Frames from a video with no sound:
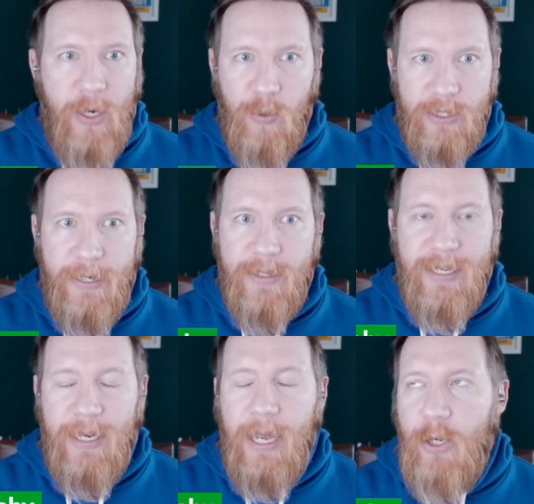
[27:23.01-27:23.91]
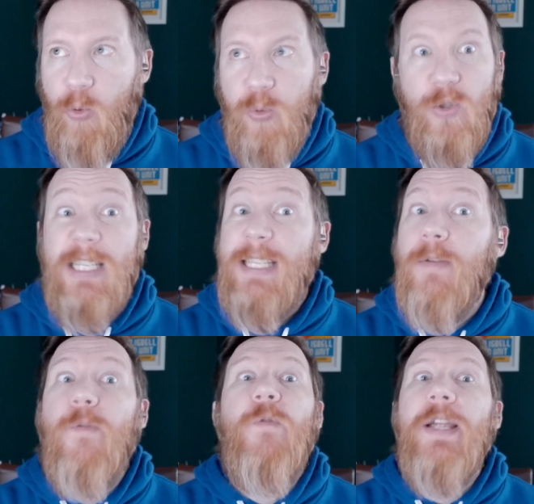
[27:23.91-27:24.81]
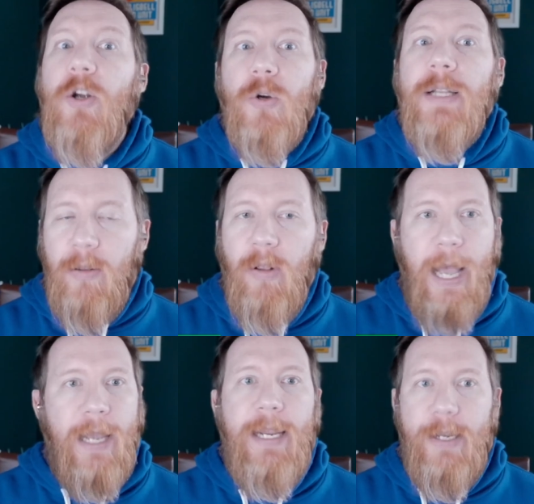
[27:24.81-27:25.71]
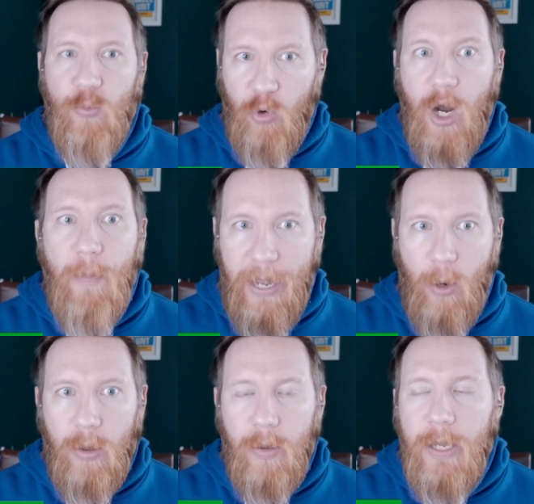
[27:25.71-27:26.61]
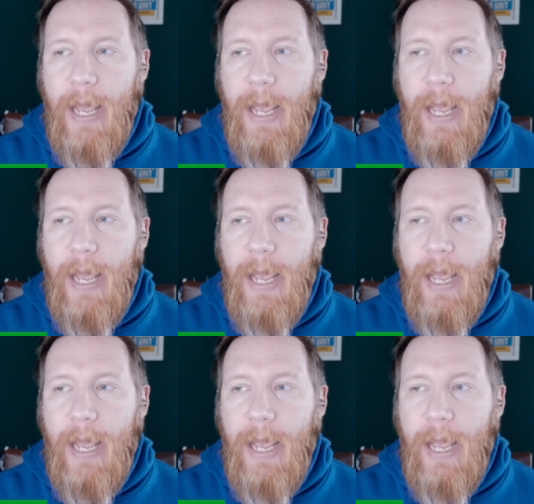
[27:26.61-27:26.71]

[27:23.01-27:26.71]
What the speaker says: he was seen as a guy who was severely lacking in raw power.